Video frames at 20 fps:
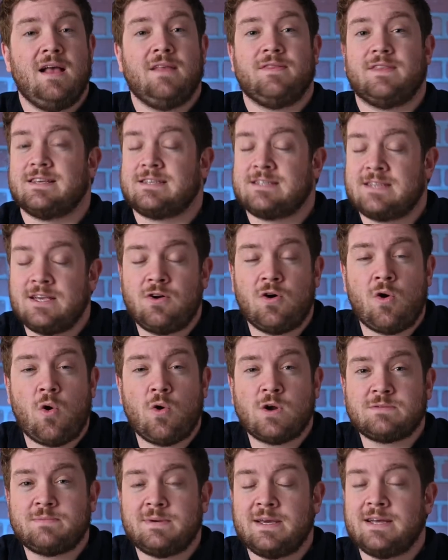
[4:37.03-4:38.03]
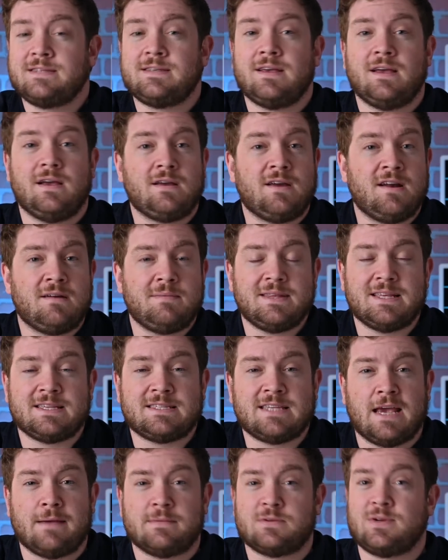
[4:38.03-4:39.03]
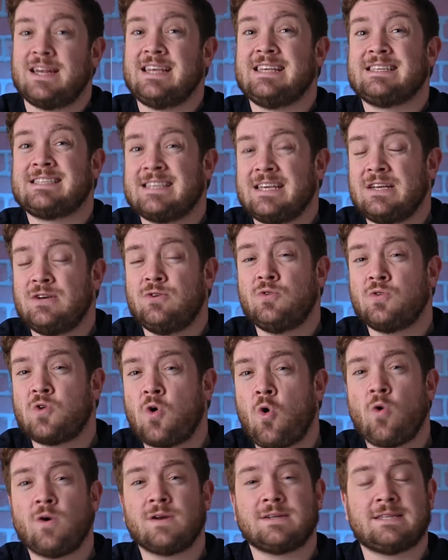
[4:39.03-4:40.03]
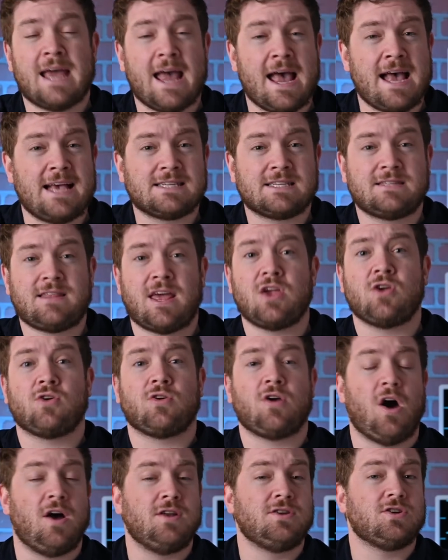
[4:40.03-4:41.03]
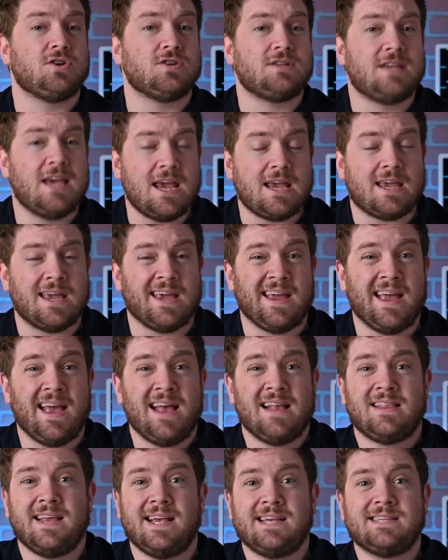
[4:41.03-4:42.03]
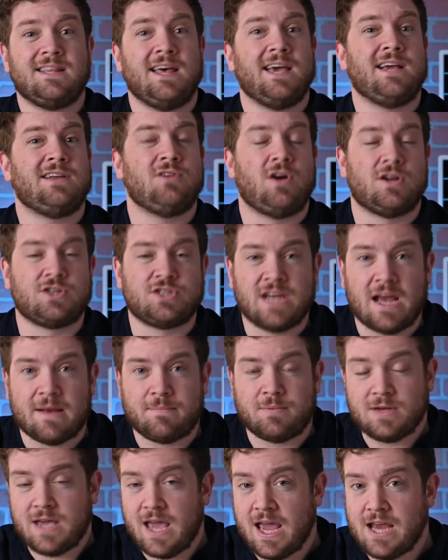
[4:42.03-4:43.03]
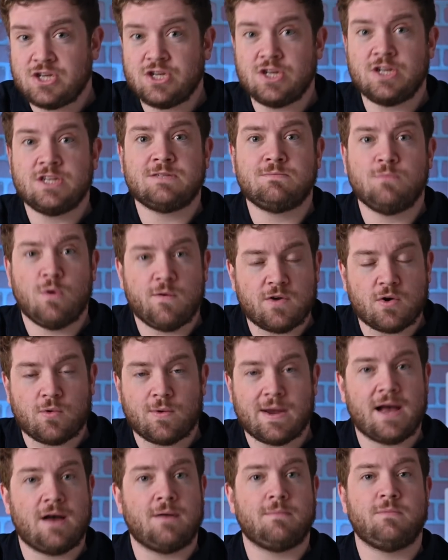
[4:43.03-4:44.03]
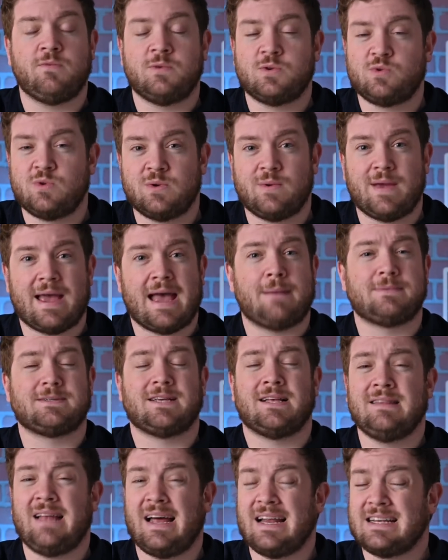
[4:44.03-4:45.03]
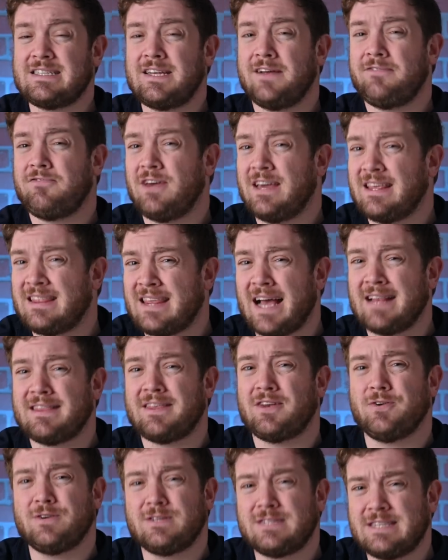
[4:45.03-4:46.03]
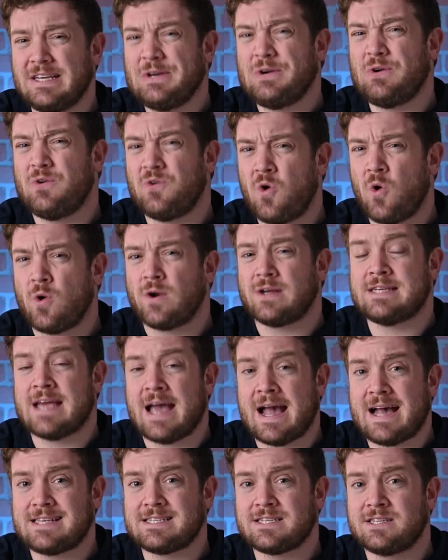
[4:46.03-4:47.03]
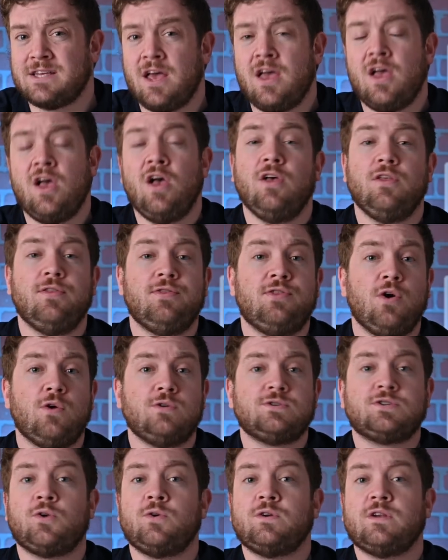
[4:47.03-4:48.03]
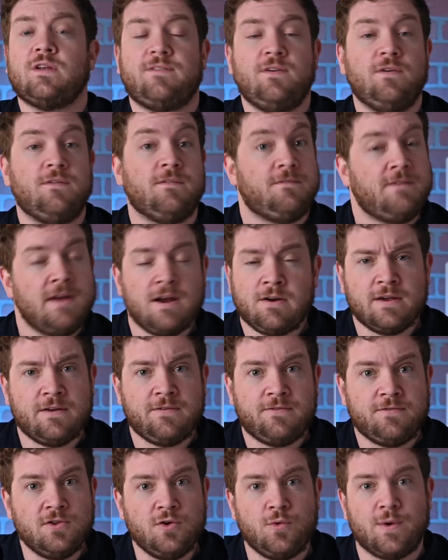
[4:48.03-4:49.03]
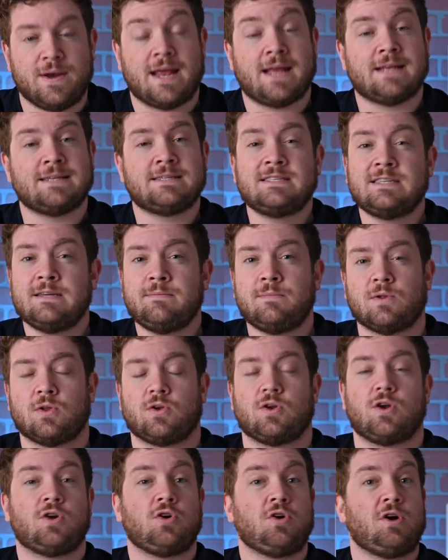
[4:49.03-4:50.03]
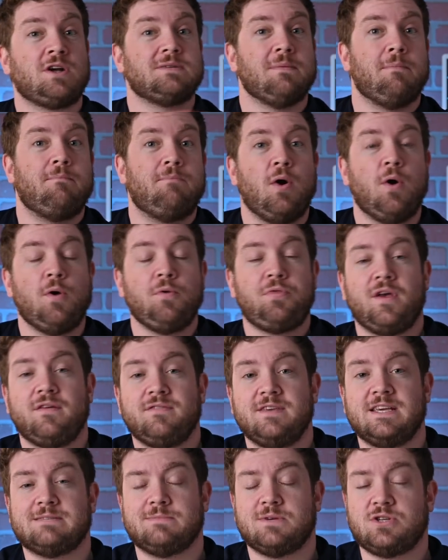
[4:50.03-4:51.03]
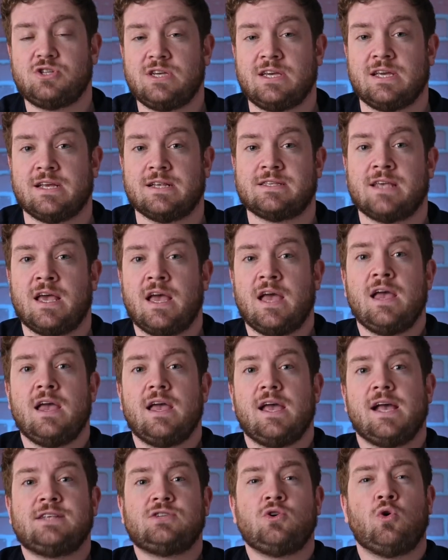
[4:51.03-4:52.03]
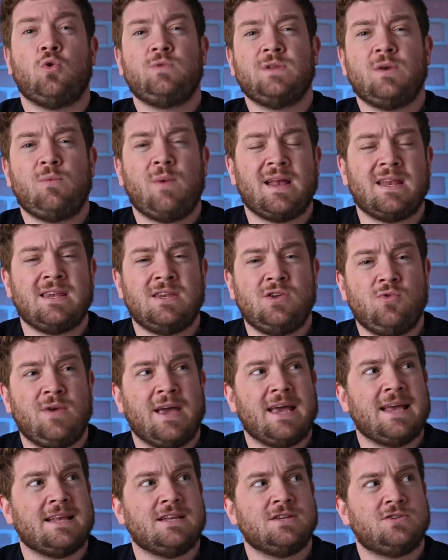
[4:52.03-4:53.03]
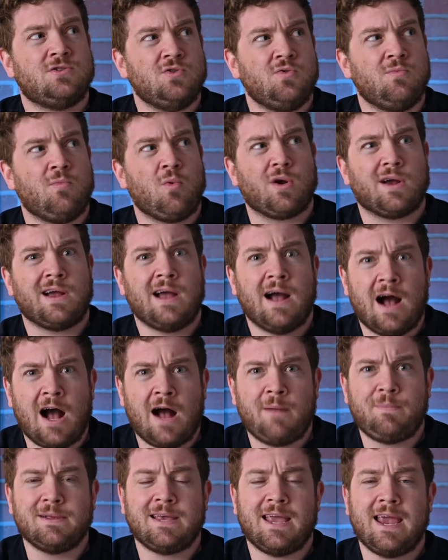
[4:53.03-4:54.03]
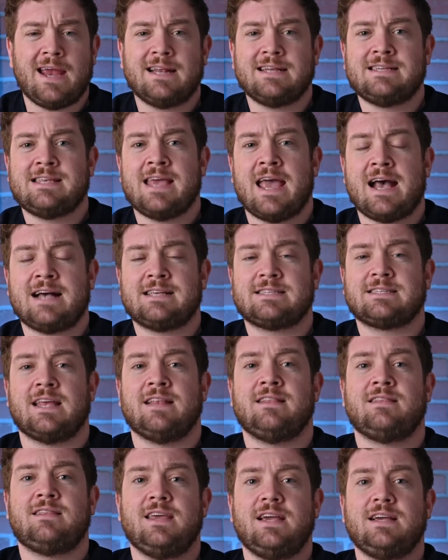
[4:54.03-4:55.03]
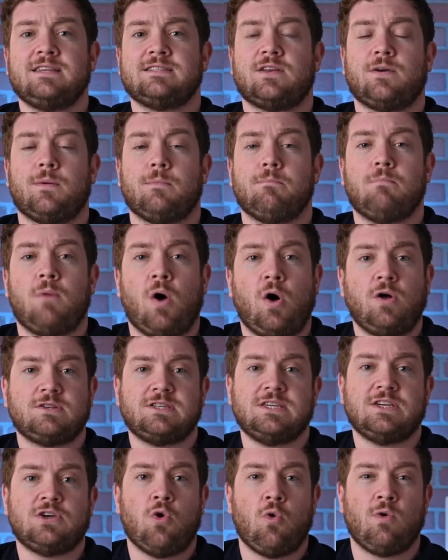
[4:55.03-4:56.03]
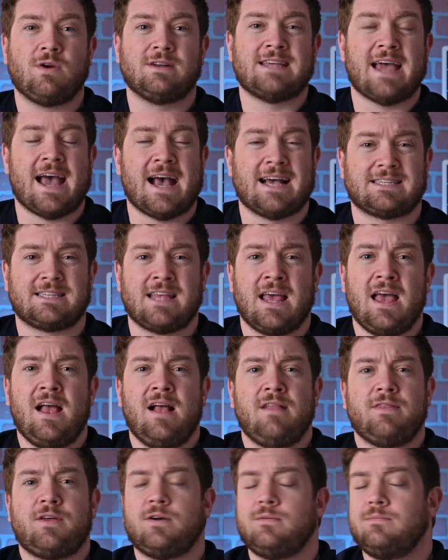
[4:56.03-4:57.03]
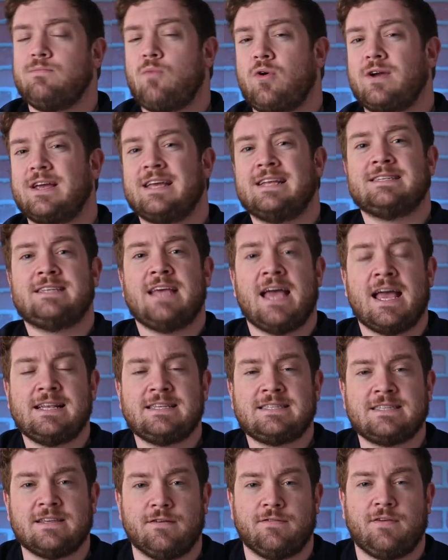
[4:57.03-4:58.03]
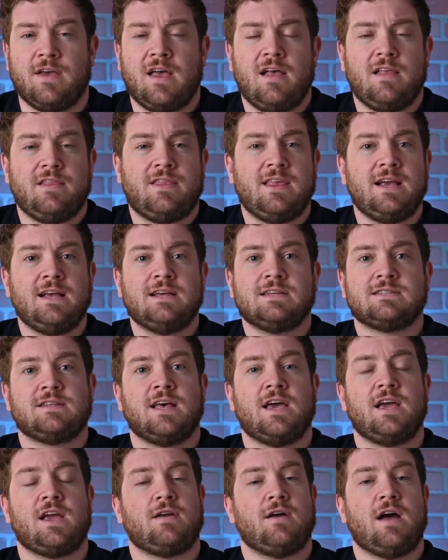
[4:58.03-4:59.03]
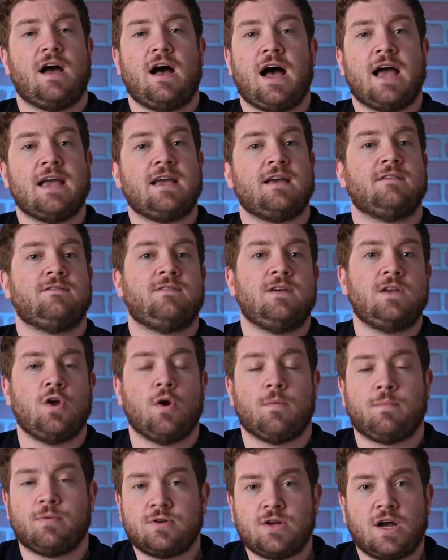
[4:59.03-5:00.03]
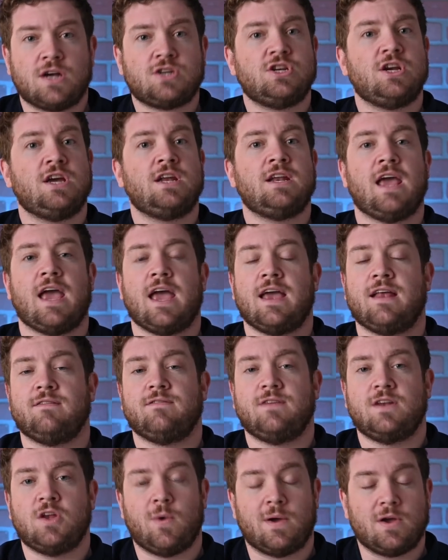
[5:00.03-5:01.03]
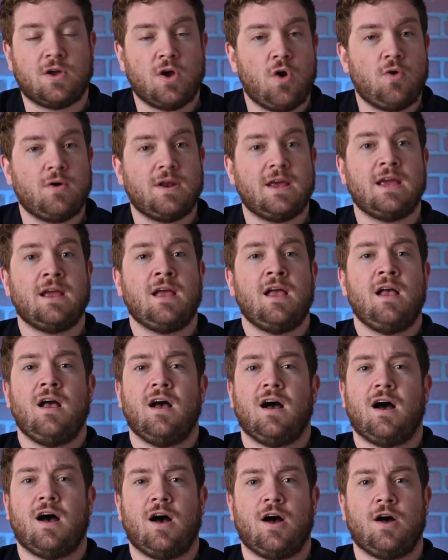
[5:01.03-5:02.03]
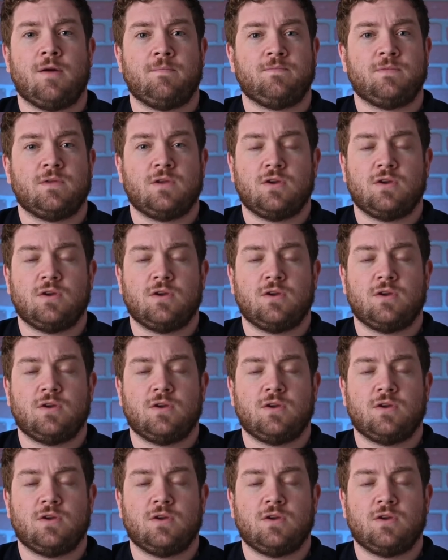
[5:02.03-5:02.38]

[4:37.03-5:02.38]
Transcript: the single core speed's gonna be the same. So any single core task that you're undertaking, things like launching applications, moving around, moving between apps, a lot of stuff like that that are single core tasks, those are going to feel very fluid and similar across both of these machines. It's only when you get into more complicated tasks and things that are multi-core tasks that are more intensive, things like high-end video production and video encoding, um,